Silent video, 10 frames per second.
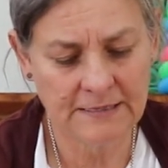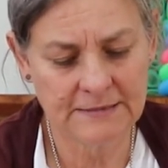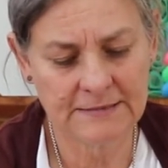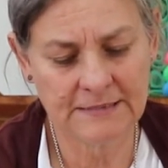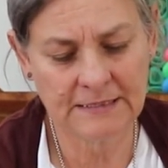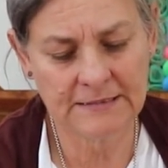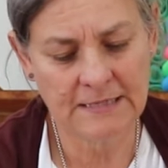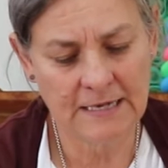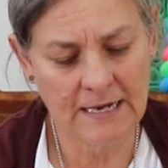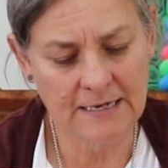
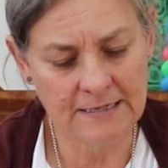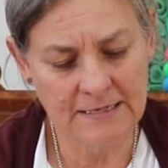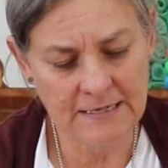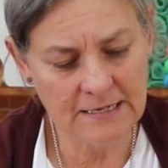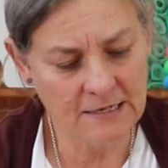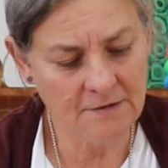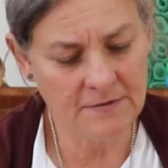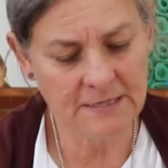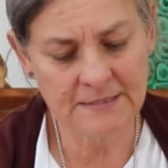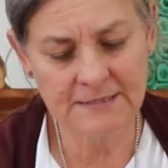six, and
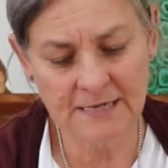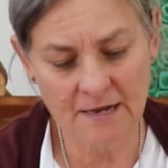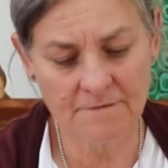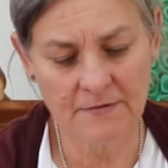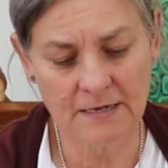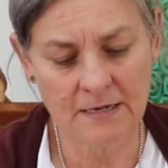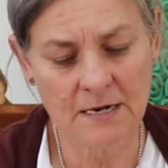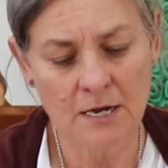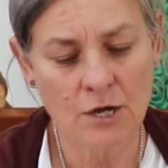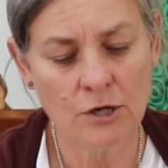even
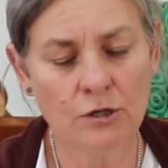7